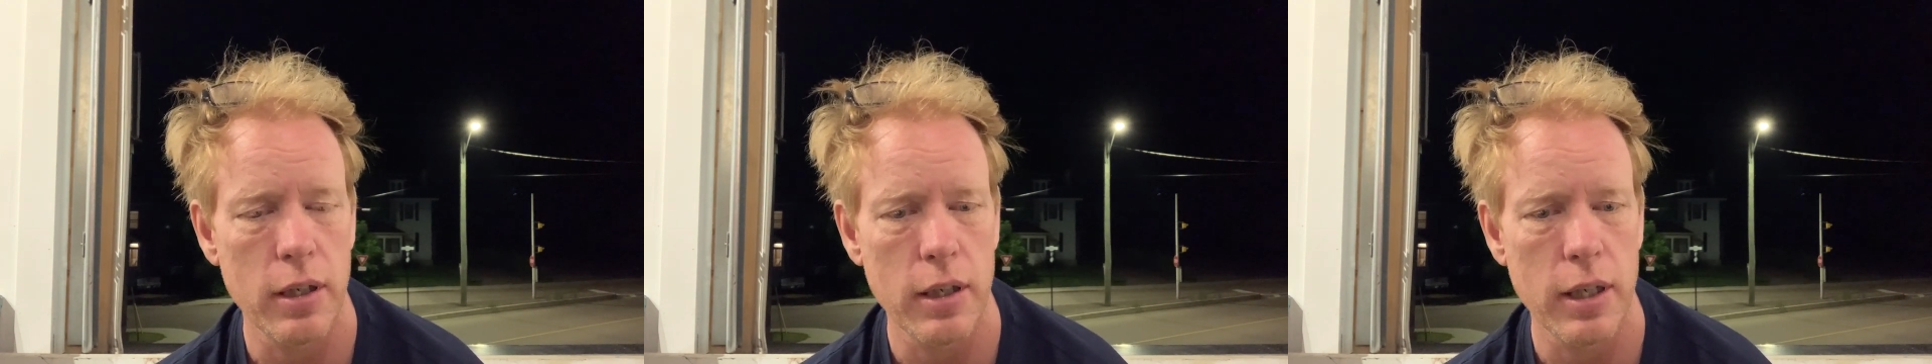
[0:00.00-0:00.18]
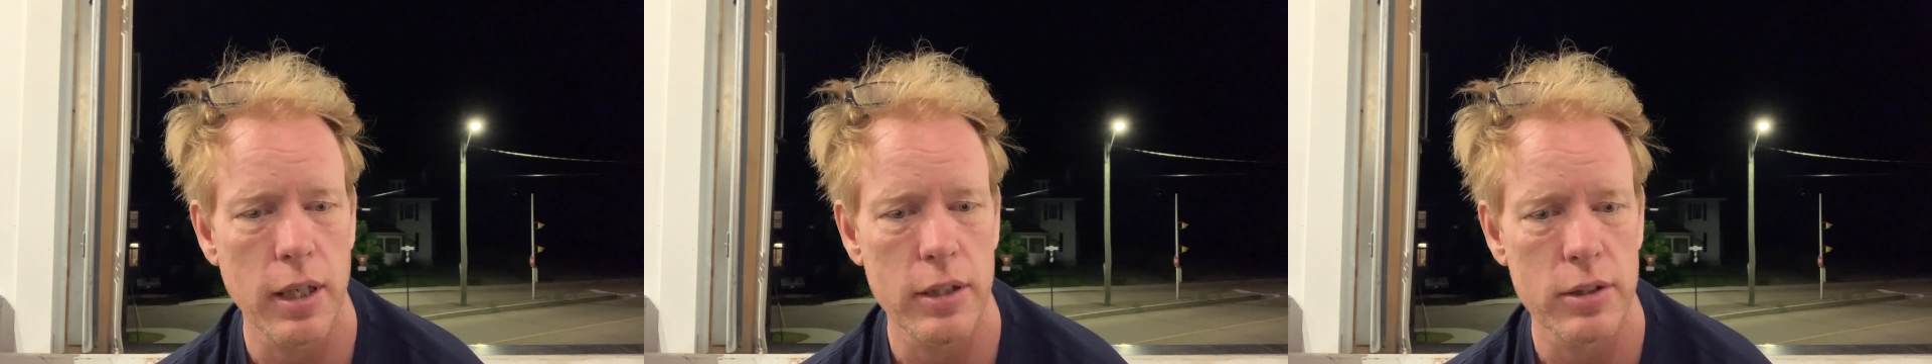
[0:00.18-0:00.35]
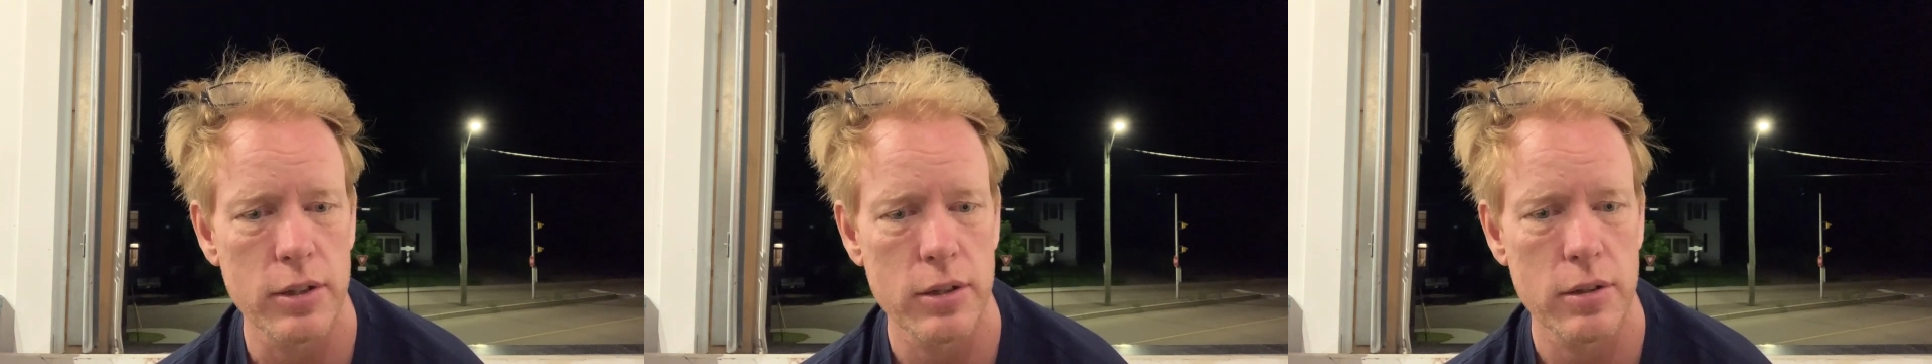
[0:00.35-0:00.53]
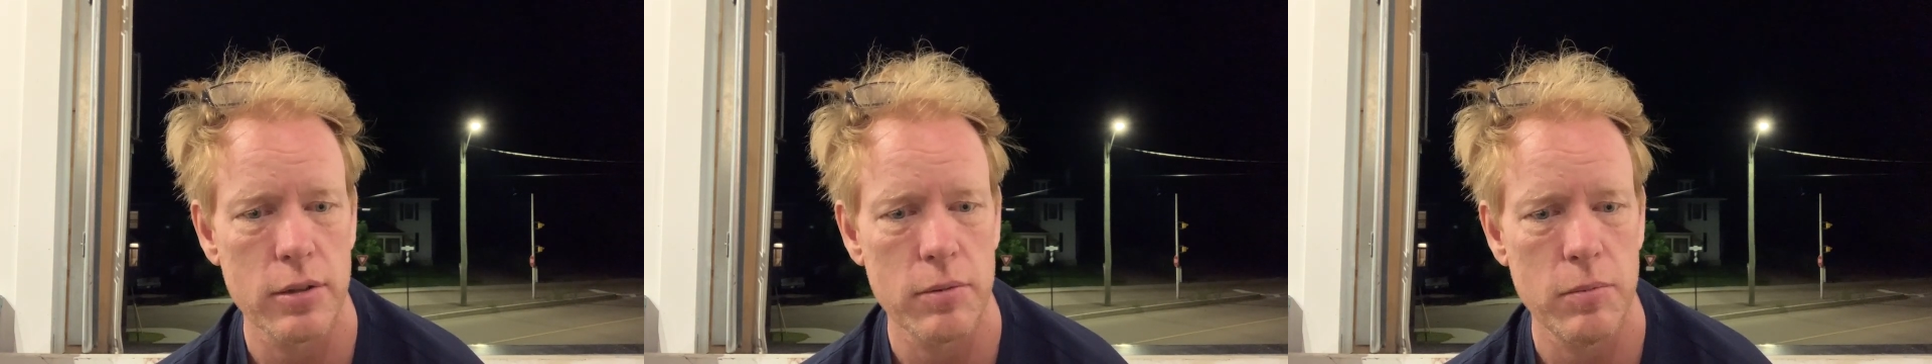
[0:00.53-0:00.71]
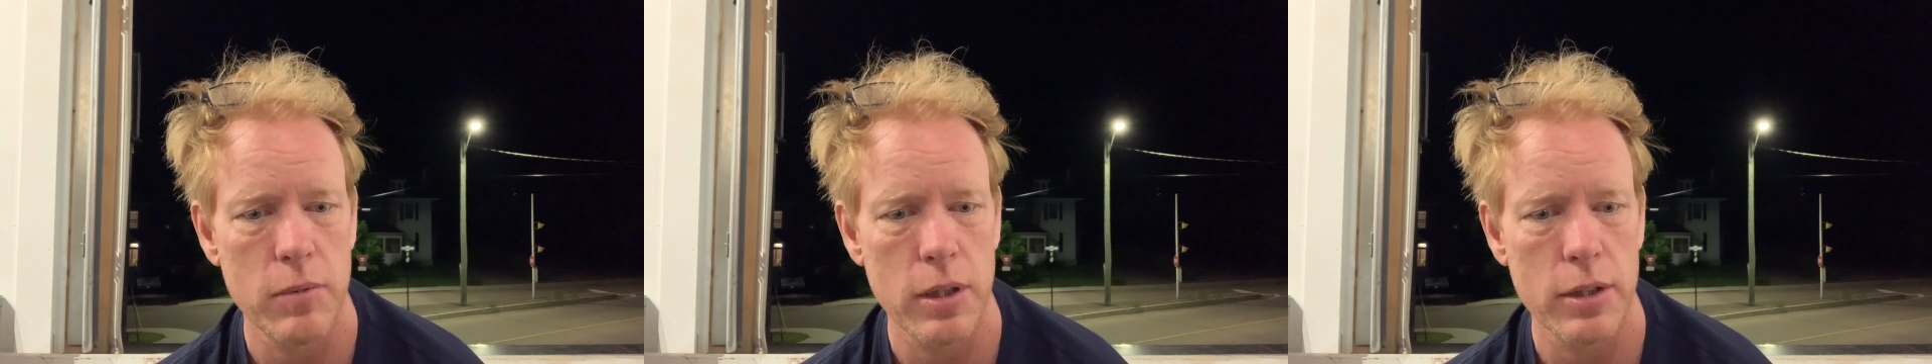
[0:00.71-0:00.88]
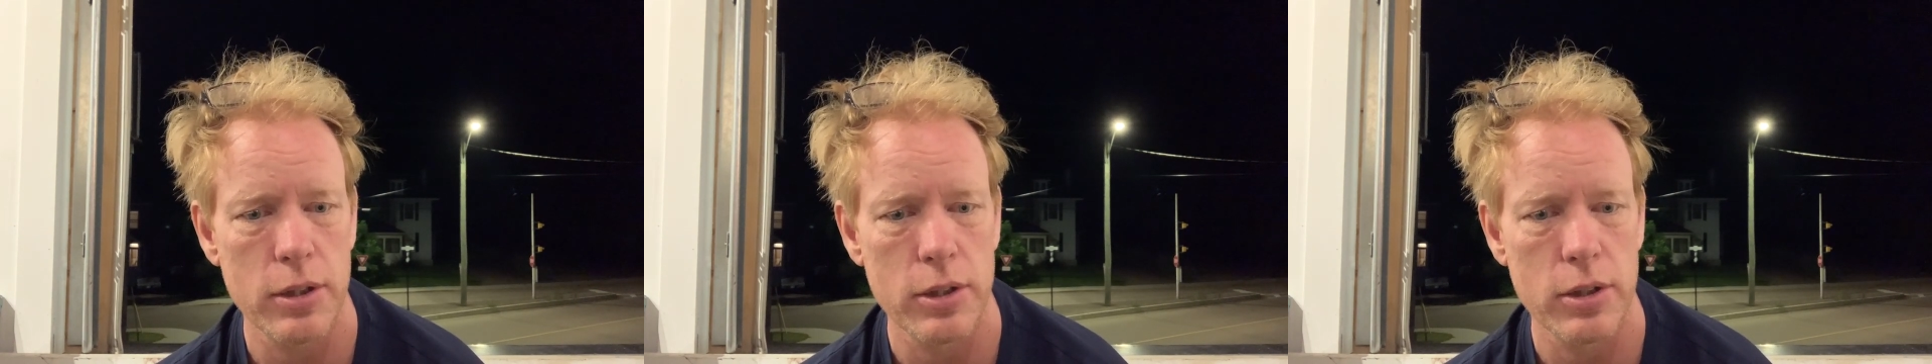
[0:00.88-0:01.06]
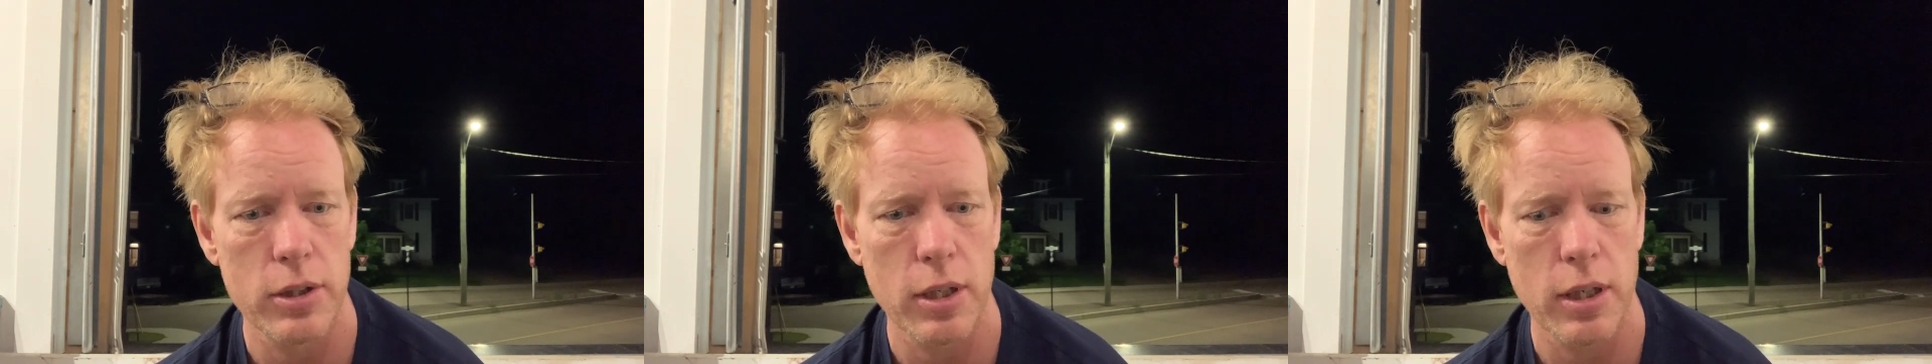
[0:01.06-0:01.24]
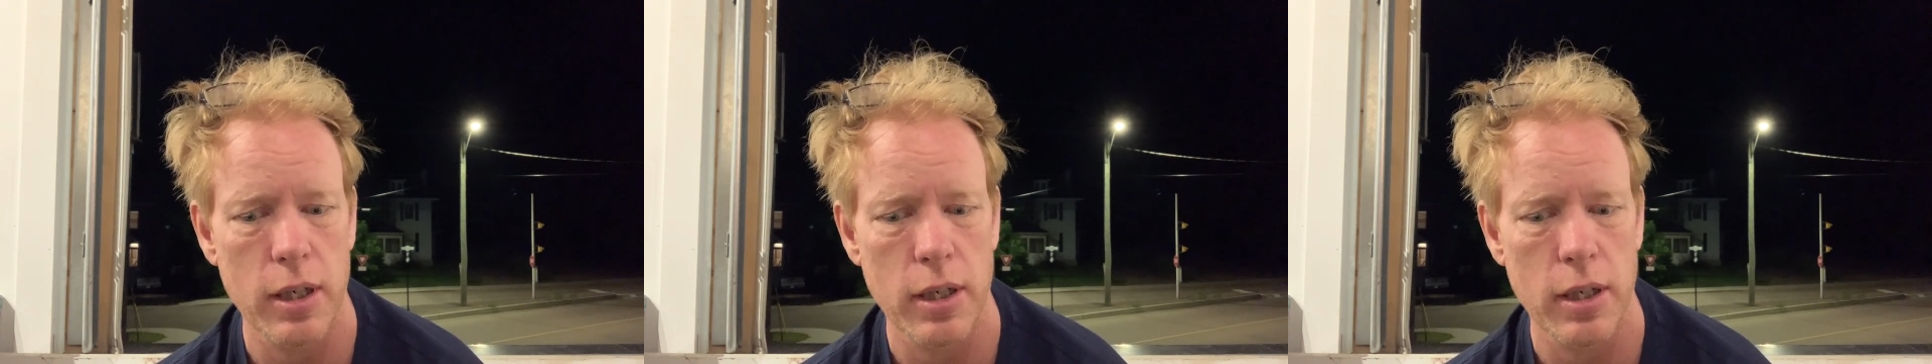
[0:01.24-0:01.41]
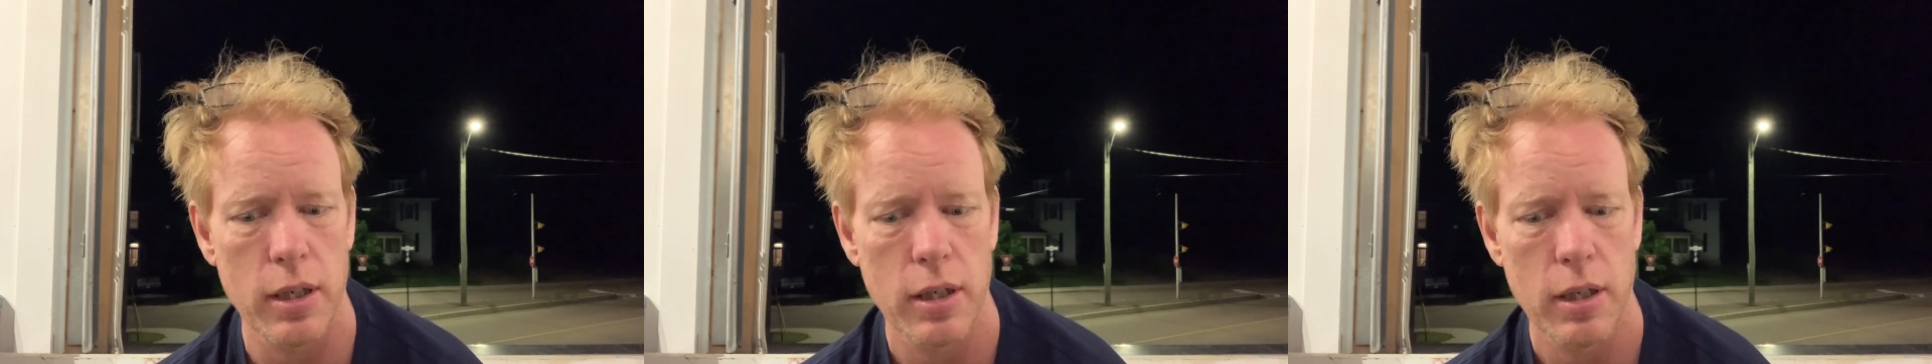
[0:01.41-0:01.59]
gets much uh,